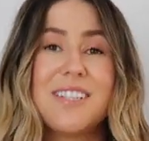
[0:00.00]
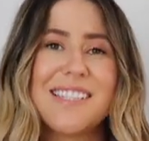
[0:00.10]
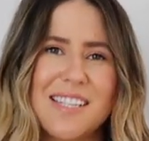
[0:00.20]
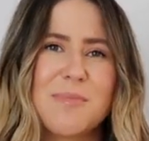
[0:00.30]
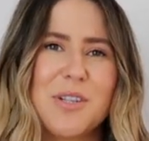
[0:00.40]

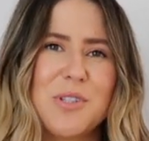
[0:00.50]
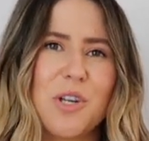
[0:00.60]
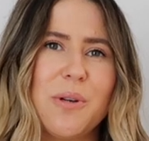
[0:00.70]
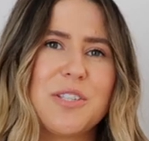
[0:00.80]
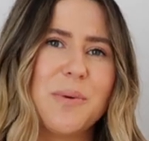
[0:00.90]
Because sometimes
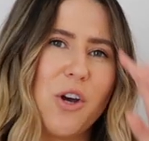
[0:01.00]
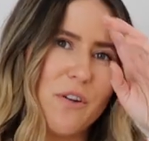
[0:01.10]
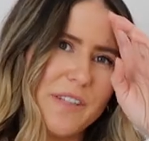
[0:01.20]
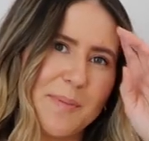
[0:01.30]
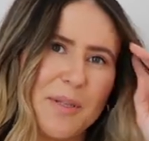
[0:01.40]
you go into an
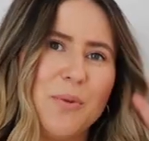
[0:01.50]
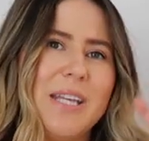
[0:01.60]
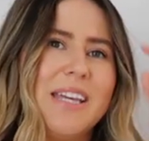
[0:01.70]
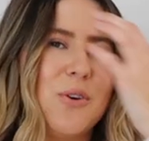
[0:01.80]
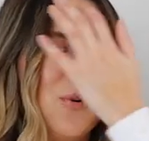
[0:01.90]
office
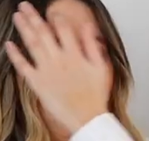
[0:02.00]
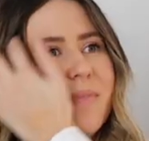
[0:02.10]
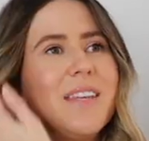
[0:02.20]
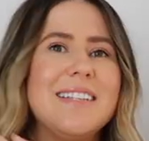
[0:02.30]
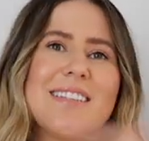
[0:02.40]
building
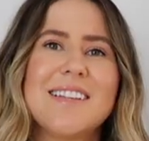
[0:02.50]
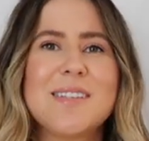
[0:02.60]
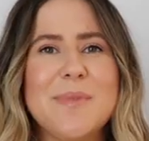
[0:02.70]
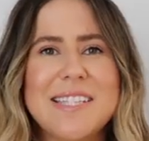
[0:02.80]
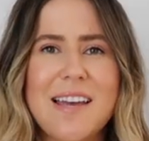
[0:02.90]
or
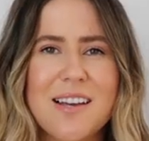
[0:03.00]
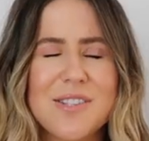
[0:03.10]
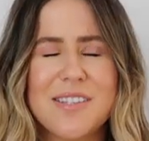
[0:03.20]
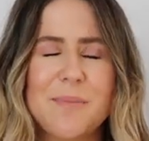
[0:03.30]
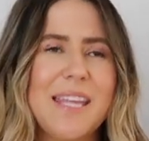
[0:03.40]
inside someone's
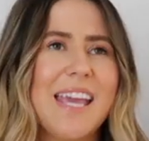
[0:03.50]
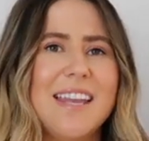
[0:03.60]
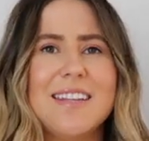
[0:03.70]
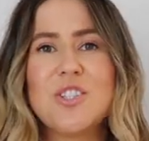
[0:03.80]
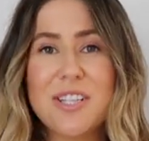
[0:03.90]
house or something
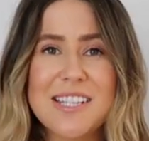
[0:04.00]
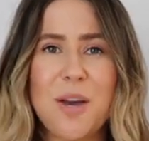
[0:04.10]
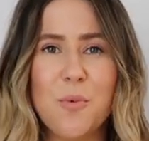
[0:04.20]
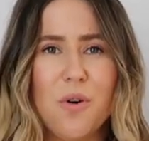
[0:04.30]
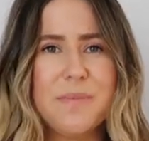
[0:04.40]
and it does
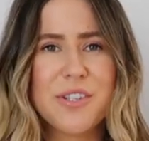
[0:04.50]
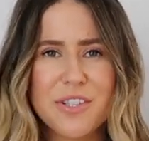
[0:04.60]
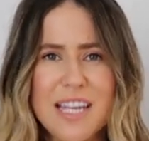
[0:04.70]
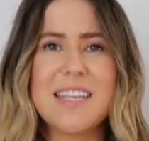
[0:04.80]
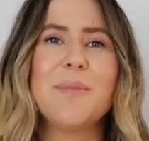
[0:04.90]
get warm, so
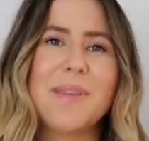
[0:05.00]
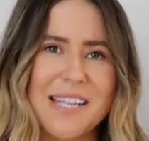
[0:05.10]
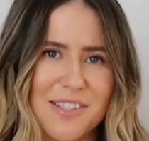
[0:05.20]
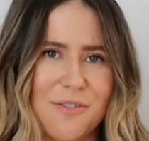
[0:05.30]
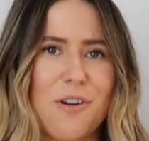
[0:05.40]
you take your
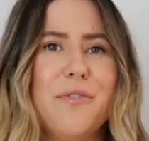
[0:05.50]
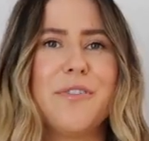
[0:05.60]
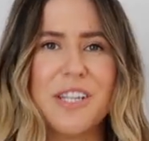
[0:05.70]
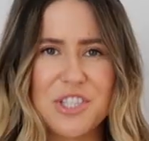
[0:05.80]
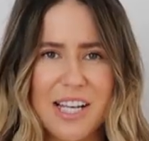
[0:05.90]
blazer
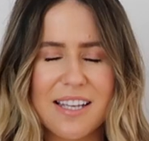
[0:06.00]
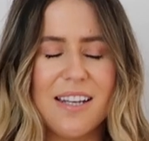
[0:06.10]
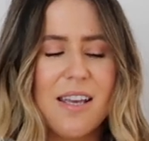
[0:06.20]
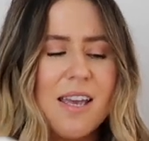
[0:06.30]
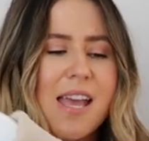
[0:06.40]
off or your
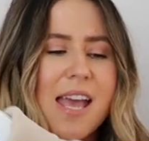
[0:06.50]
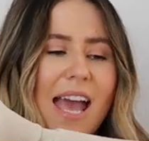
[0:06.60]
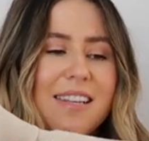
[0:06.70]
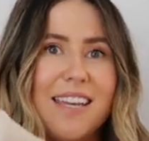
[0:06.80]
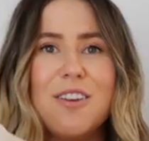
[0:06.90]
jacket.
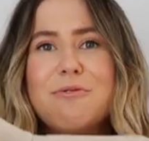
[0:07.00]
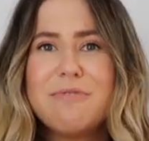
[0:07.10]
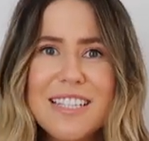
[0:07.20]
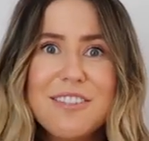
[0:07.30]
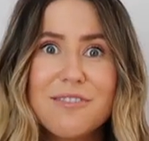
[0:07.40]
And yeah,
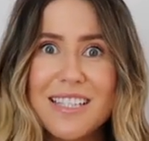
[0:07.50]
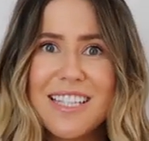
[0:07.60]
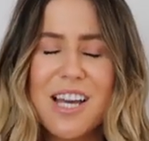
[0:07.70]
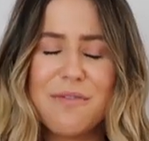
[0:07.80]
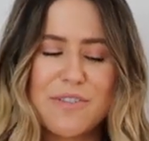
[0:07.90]
really,
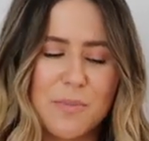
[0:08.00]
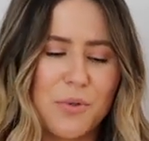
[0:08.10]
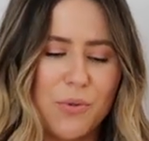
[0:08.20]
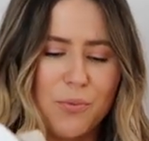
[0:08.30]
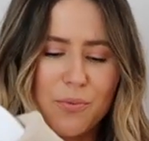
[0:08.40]
really
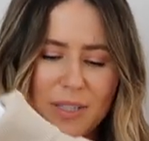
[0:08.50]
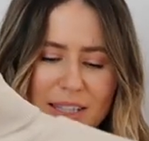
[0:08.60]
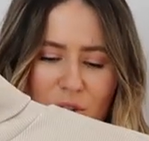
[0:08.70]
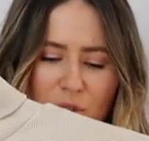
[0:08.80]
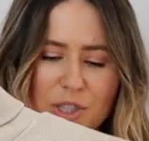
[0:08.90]
comfortable,
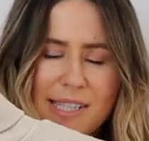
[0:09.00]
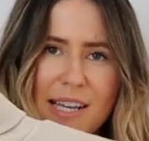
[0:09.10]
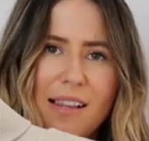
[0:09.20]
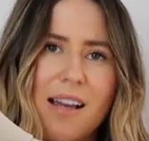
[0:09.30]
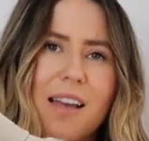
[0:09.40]
really gorgeous
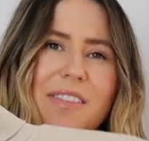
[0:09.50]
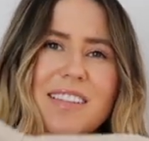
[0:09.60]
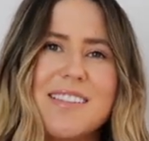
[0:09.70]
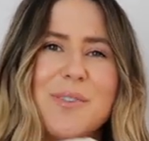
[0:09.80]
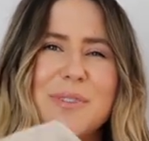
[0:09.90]
color. I
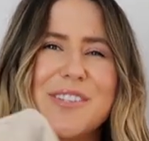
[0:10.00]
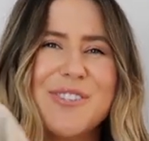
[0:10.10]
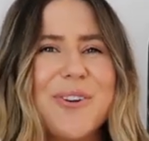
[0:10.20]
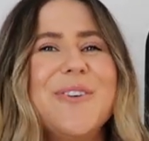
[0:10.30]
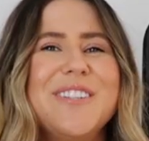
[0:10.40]
think this will look
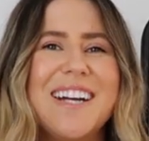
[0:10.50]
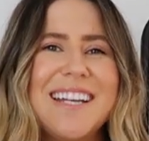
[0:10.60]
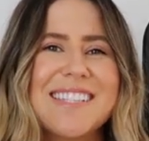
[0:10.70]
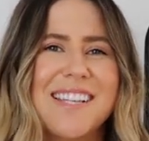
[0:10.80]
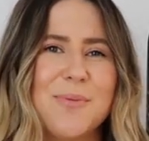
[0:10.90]
so
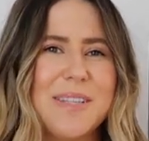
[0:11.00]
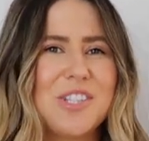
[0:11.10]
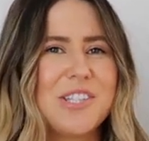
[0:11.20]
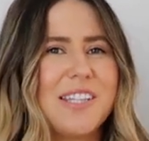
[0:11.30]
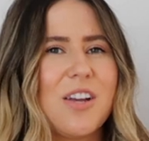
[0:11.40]
nice with
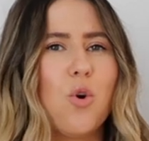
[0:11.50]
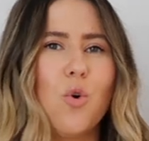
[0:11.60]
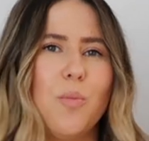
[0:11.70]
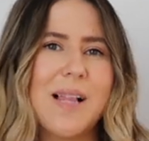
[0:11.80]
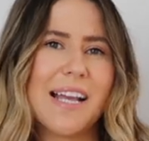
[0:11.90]
just like
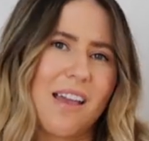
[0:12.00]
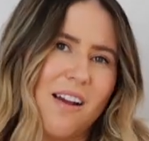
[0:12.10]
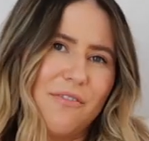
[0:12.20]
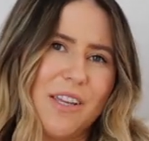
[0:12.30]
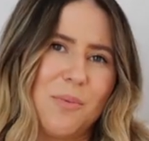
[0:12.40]
all black
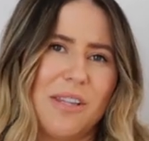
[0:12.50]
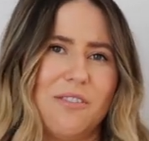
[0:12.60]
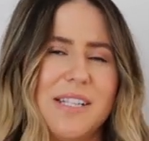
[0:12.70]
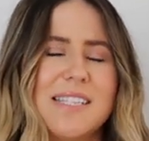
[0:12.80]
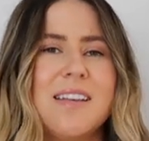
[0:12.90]
outfit,
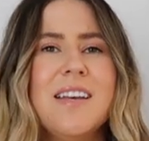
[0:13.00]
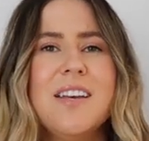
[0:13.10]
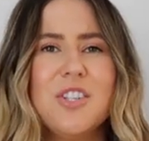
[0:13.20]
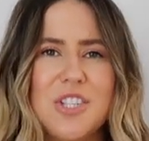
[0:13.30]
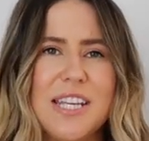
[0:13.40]
whether it's
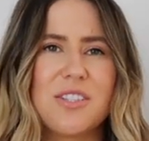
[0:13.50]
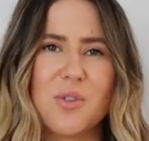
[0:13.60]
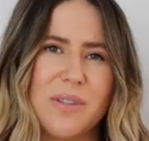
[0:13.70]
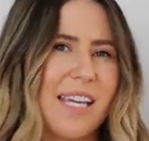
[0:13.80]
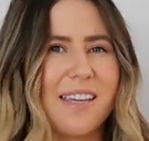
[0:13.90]

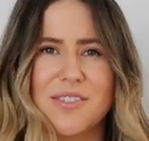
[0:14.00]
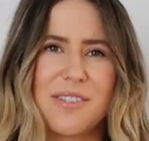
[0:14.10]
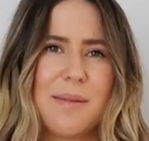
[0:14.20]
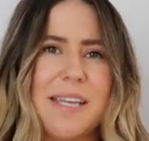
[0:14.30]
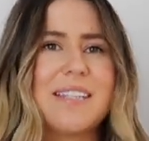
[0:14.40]
jeans or leggings or
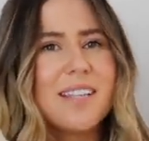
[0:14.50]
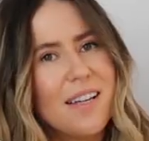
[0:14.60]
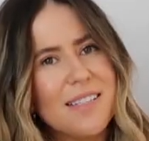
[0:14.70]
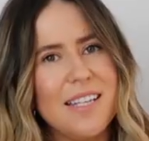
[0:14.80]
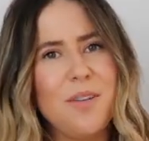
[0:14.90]
something,
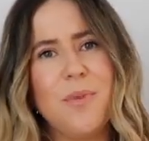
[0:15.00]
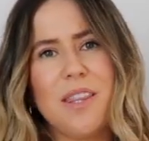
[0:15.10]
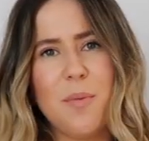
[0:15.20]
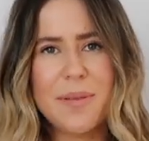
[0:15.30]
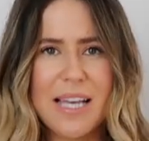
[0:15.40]
tucked in
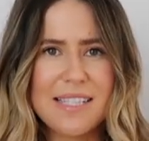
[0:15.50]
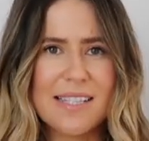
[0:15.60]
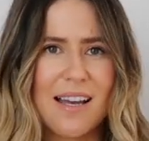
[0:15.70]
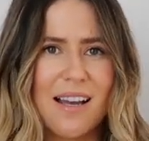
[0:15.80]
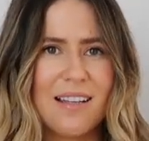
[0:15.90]
with a
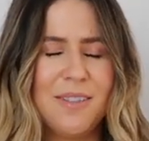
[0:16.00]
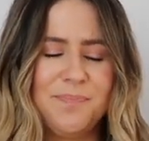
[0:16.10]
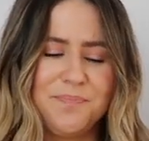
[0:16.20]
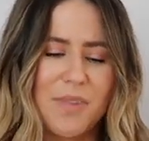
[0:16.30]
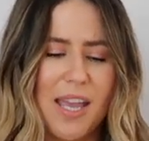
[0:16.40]
blazer.
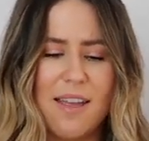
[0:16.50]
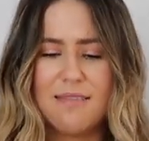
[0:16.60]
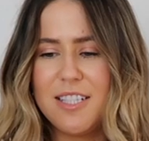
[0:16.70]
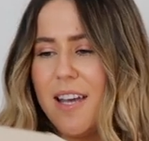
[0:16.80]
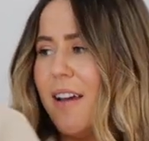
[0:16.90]

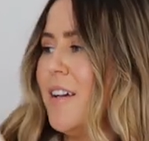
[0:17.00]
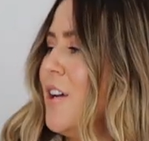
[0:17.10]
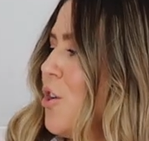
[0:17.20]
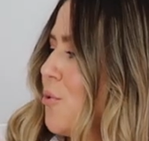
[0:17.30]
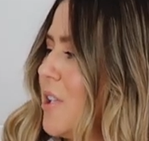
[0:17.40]
And yeah,
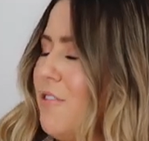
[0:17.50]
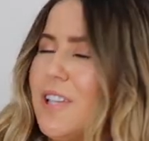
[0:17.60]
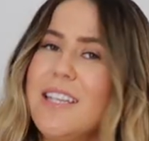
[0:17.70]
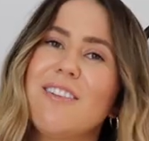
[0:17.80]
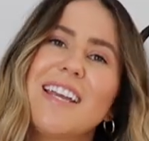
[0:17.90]
really,
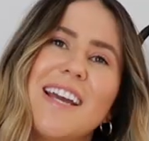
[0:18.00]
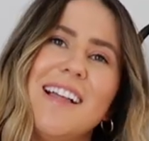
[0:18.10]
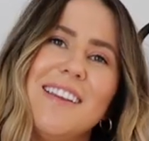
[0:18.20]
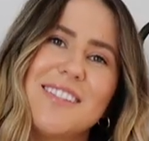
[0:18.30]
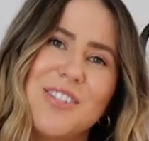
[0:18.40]
really great
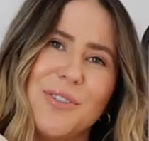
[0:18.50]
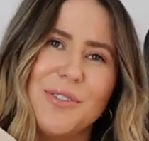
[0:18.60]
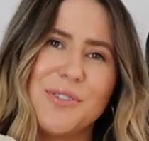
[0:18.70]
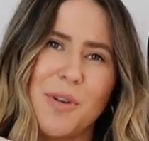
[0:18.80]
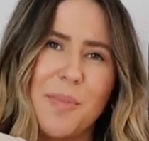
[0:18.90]
color
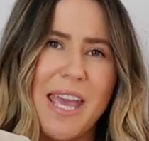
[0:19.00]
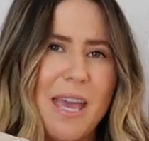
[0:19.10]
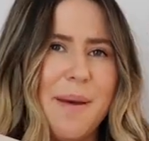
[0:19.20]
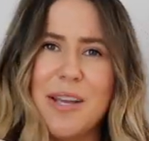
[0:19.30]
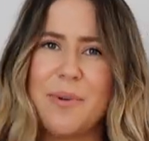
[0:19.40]
to sort of
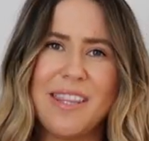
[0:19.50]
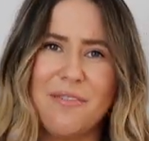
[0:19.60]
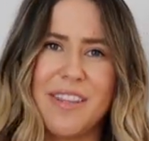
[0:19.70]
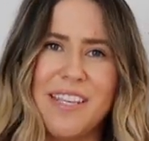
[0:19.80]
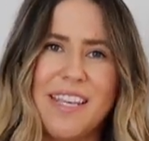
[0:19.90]
pair back with
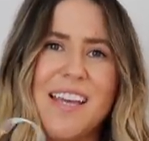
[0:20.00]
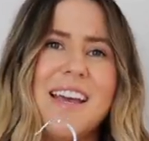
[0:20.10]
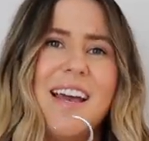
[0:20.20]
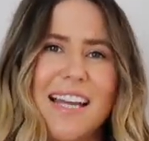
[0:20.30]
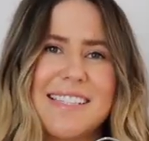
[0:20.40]
everything.
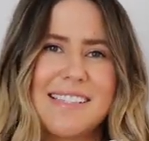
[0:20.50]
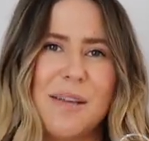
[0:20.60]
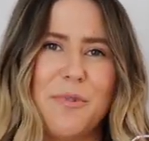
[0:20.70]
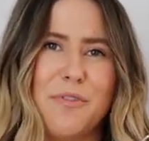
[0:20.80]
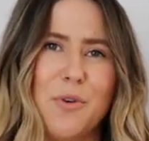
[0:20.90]
As I
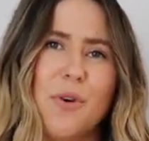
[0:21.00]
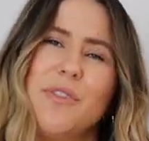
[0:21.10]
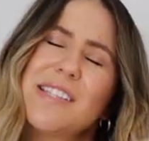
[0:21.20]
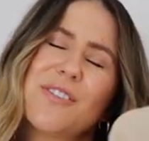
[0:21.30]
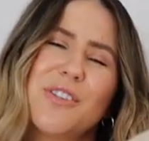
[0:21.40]
said
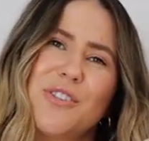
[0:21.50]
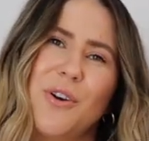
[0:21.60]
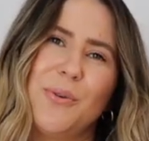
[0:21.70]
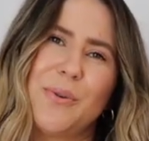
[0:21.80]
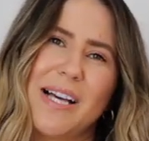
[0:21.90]
before, this sort of
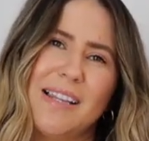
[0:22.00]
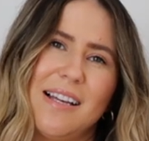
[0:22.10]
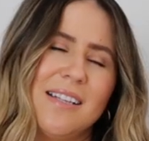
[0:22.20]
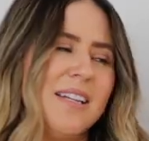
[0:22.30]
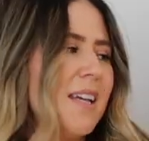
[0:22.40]
tonal
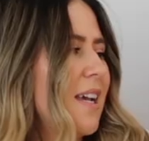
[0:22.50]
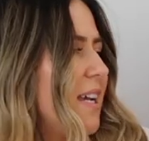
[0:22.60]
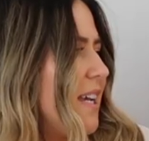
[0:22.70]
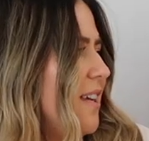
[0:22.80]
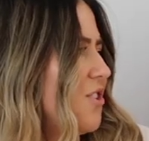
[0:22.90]
color
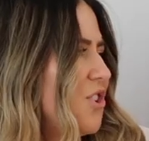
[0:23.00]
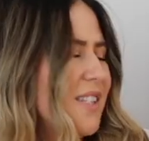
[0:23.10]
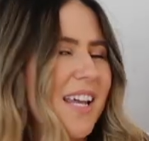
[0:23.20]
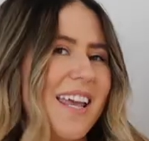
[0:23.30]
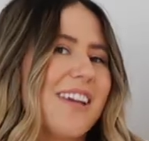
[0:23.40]
is
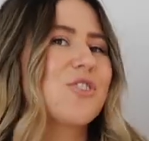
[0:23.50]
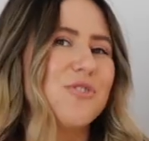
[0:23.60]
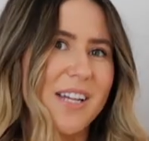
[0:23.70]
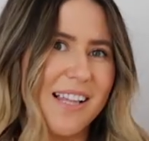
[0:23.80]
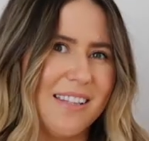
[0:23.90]
just that
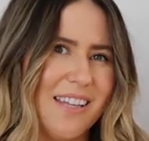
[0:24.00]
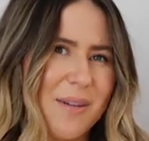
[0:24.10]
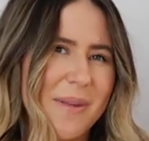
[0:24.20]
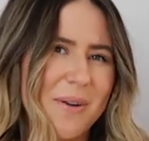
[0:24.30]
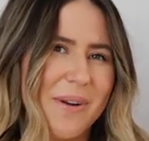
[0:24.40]
extra color that
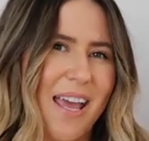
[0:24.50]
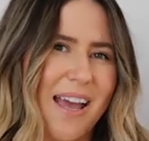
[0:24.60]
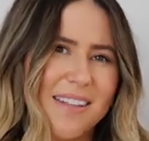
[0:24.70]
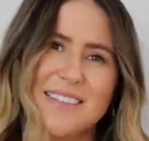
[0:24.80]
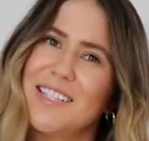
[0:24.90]
you might want to
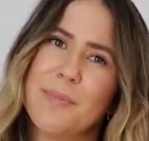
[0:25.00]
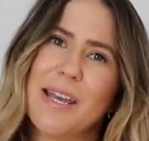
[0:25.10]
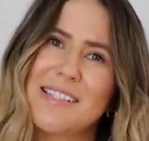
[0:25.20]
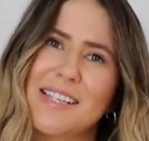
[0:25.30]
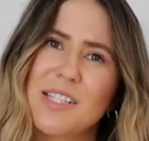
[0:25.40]
add into your
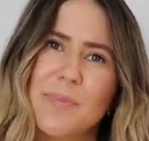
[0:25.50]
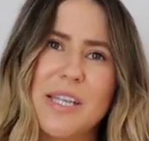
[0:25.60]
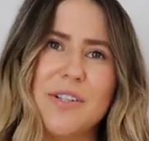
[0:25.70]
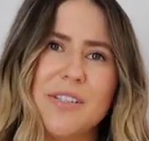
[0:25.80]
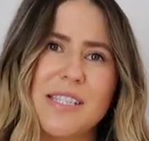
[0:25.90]
basics,
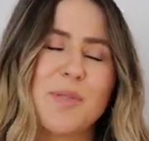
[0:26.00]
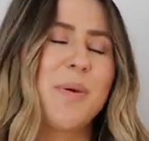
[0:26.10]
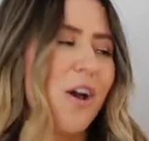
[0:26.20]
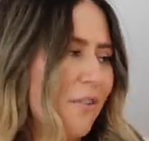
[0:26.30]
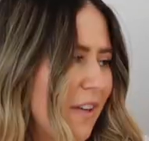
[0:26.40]
because it's
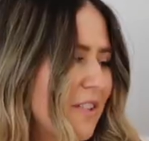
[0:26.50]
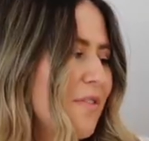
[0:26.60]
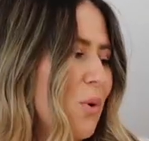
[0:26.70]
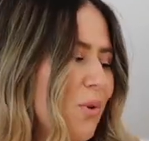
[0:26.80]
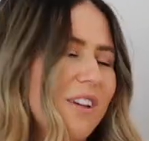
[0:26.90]
perfect
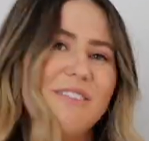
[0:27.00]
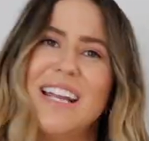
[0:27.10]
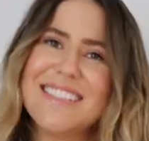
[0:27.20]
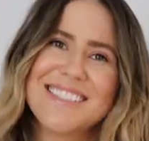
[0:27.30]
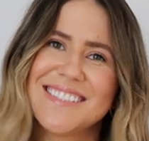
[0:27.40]
for all year
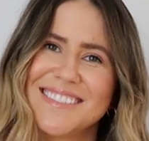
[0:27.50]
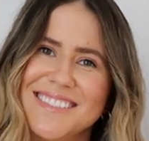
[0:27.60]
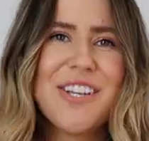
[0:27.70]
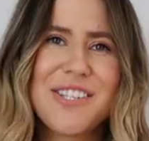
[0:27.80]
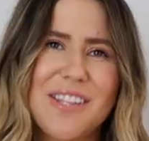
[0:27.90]
round.
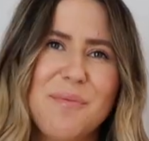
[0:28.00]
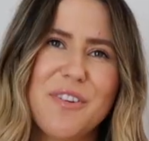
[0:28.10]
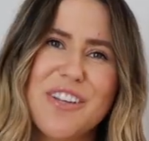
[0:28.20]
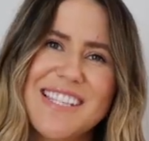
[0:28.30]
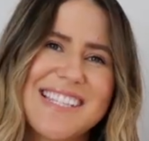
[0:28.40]
So then
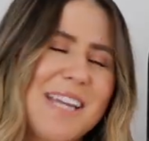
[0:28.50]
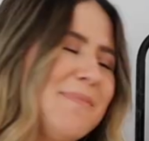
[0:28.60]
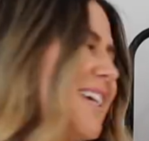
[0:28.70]
we've got the same